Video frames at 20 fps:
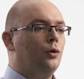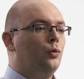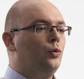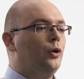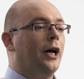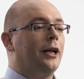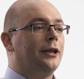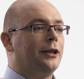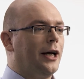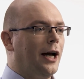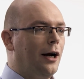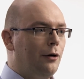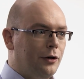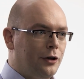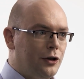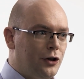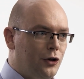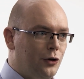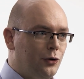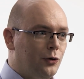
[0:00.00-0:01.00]
We
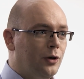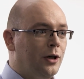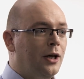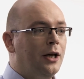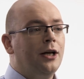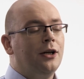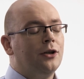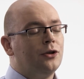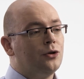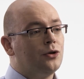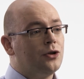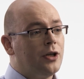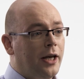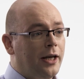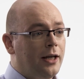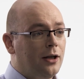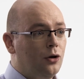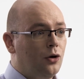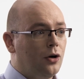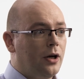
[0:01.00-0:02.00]
encourage you to
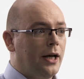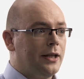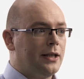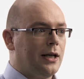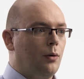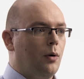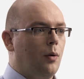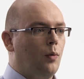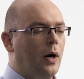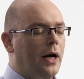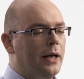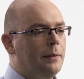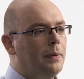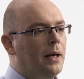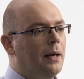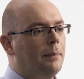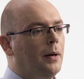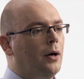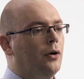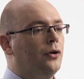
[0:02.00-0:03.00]
take a look at our white
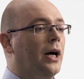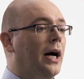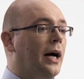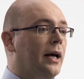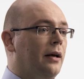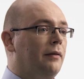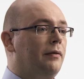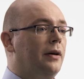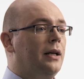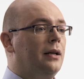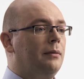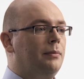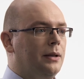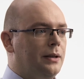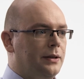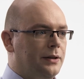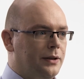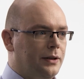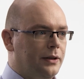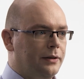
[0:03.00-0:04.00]
paper on high
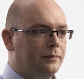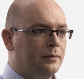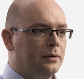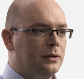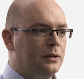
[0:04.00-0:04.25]
availability.